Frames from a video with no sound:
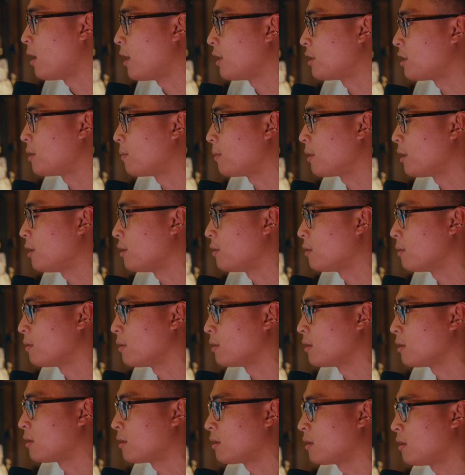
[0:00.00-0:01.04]
I typically do
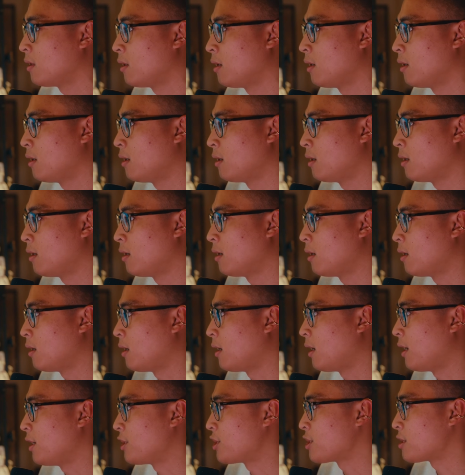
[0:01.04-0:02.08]
is
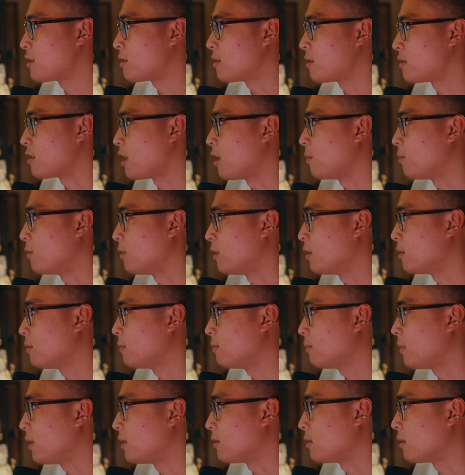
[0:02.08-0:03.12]
I just disable it,
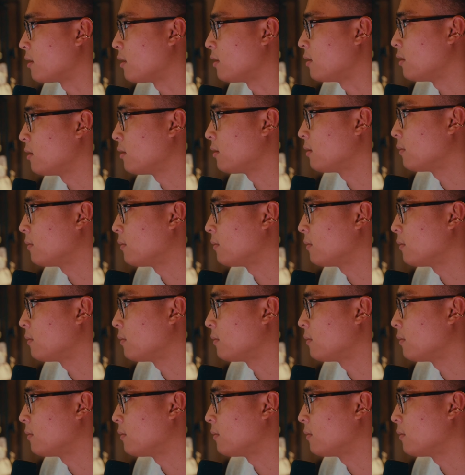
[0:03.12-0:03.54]
basically.